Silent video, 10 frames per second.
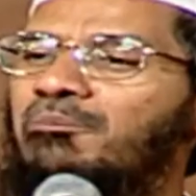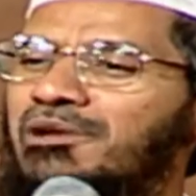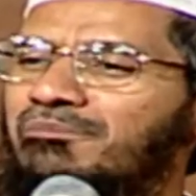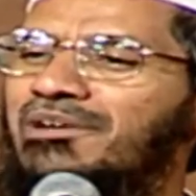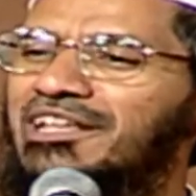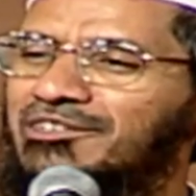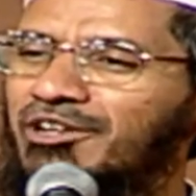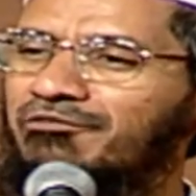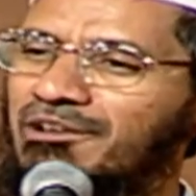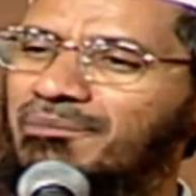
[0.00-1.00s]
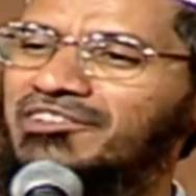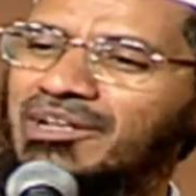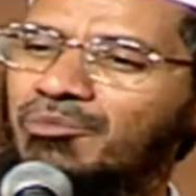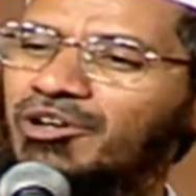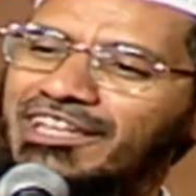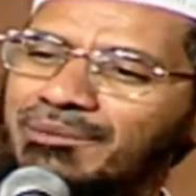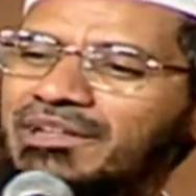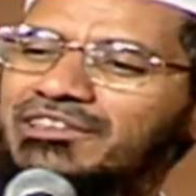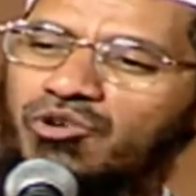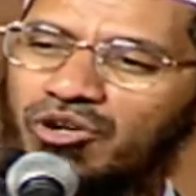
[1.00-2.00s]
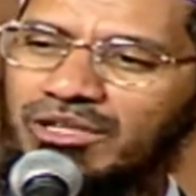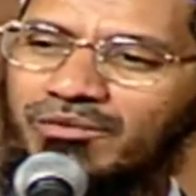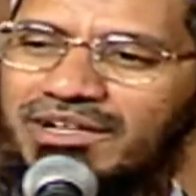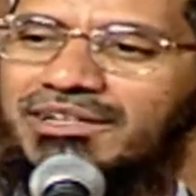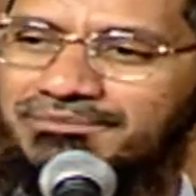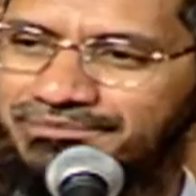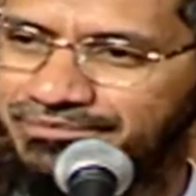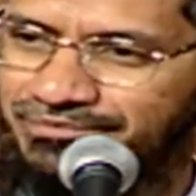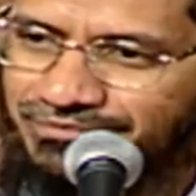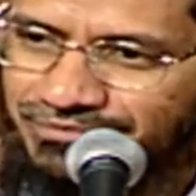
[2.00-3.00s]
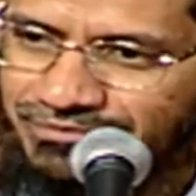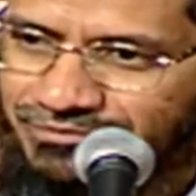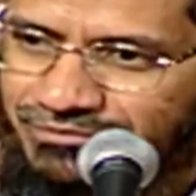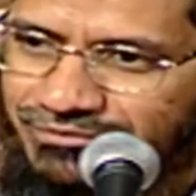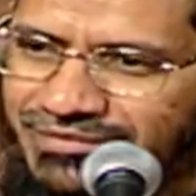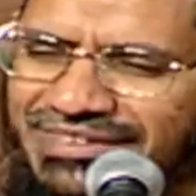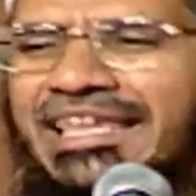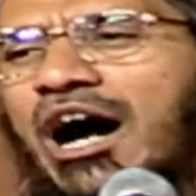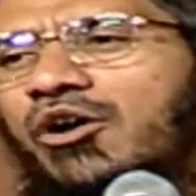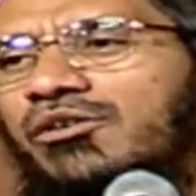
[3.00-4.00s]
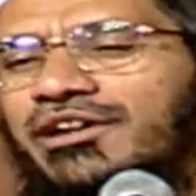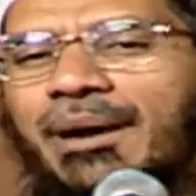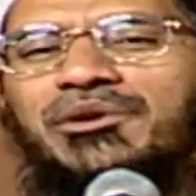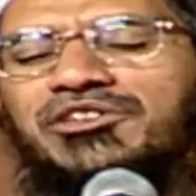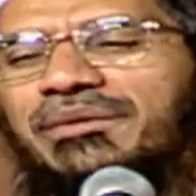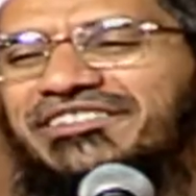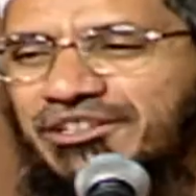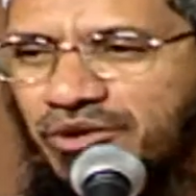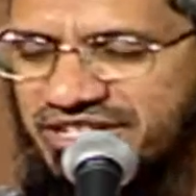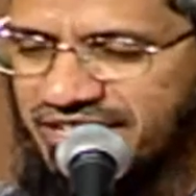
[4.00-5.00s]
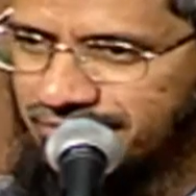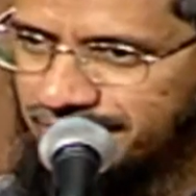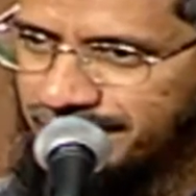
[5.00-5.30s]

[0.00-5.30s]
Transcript: many millions of females are more than males throughout the world. Now, coming to the basic question.